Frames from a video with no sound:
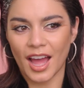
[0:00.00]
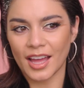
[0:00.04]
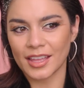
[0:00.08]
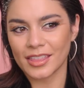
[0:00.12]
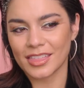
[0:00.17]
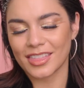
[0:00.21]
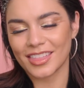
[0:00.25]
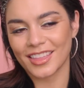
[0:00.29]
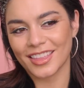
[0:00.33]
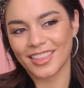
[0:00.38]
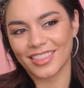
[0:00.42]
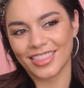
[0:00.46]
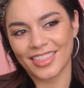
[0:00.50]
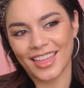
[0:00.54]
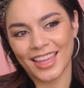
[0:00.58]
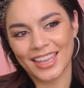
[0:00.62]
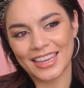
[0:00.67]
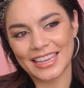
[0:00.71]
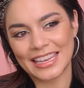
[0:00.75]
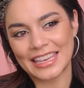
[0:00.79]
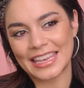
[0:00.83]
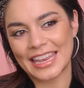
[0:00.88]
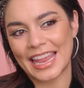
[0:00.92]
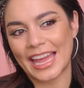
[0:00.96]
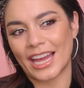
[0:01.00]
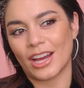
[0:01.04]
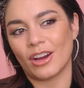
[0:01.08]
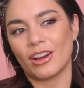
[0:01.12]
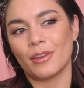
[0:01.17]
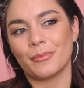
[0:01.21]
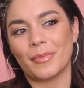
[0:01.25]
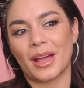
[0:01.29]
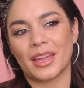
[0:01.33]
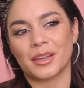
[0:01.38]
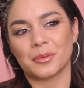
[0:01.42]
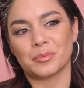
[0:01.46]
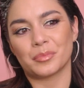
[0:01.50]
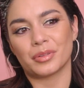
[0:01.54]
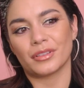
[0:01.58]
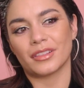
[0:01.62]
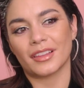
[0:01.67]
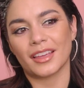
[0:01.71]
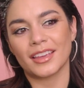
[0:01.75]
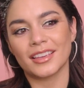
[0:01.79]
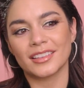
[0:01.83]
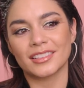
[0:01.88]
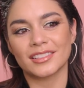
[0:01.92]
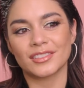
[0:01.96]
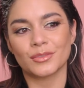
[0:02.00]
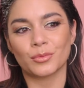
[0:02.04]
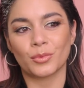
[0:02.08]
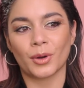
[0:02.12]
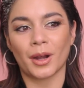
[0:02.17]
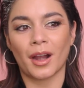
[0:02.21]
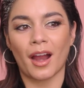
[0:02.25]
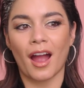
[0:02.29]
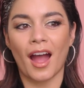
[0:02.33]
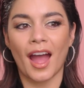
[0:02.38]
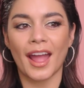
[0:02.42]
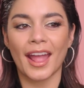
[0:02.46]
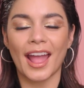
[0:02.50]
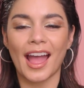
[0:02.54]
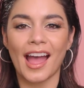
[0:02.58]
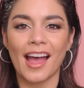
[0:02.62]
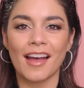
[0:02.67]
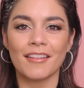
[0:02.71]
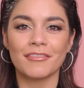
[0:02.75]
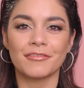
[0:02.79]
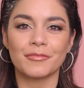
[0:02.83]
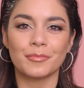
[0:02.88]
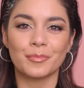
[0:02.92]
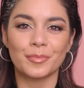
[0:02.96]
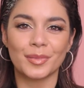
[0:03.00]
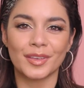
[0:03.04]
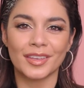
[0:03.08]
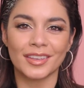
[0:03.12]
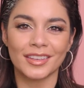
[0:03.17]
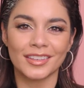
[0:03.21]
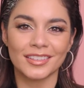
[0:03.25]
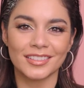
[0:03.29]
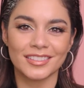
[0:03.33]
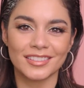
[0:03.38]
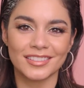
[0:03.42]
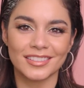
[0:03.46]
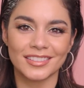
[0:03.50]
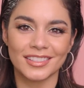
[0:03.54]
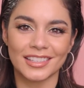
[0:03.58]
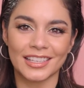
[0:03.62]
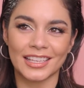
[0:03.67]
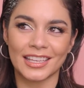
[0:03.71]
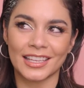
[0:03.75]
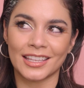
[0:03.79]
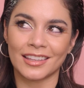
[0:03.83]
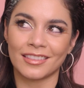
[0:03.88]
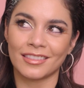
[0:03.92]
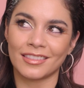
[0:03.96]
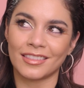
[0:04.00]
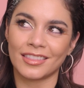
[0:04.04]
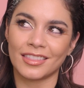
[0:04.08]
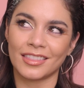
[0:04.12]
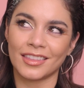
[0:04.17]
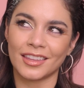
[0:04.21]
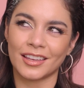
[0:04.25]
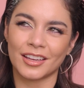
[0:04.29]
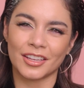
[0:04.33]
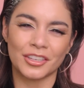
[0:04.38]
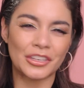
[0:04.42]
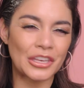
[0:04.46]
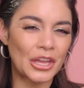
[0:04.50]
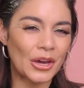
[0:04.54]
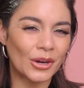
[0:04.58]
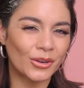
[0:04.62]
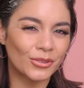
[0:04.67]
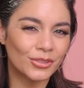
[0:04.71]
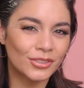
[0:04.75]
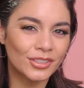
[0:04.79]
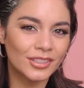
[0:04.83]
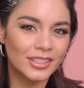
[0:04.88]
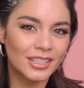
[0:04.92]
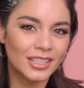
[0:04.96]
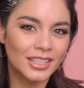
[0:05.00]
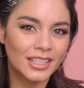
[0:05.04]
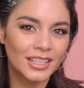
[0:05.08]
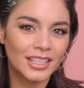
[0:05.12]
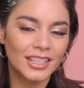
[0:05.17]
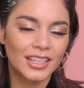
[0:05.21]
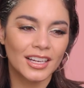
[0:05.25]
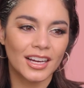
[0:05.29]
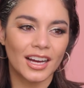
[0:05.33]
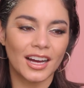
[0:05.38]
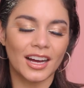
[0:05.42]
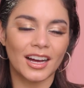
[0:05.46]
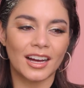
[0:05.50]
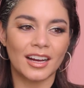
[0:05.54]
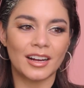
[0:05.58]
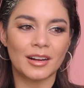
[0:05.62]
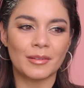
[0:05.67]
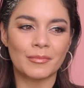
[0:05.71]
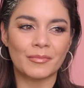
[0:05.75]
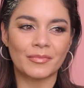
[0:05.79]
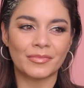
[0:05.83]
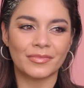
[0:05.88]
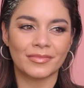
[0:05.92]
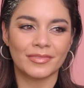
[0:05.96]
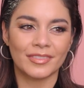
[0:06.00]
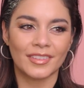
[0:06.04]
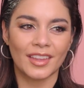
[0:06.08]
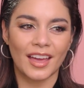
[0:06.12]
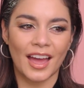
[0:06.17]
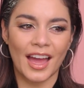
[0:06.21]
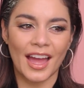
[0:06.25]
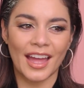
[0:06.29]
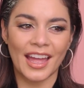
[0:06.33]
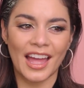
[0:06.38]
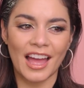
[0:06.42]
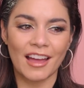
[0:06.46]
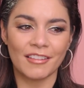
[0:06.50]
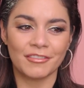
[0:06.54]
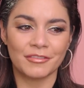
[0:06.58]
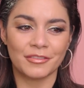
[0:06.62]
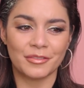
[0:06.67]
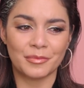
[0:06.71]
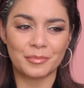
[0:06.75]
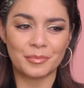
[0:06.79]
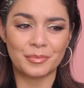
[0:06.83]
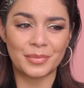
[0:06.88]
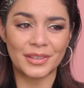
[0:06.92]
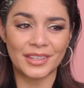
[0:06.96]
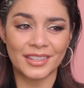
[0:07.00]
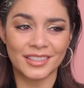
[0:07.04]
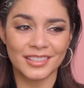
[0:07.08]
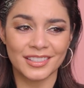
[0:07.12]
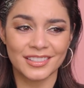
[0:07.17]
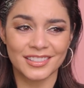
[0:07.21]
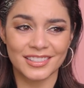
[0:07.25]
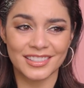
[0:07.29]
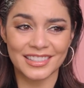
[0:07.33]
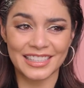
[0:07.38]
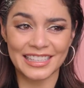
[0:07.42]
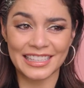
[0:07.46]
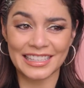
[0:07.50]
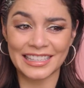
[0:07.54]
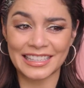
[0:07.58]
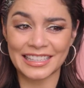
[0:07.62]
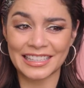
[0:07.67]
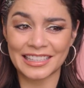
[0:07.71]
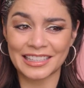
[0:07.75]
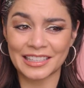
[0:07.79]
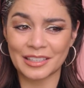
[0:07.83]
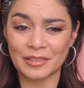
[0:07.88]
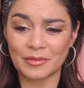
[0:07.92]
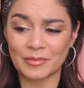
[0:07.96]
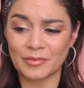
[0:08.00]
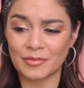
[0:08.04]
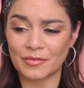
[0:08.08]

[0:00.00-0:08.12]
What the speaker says: I think that now I'm at a place where I have peace in the unknown. I have peace in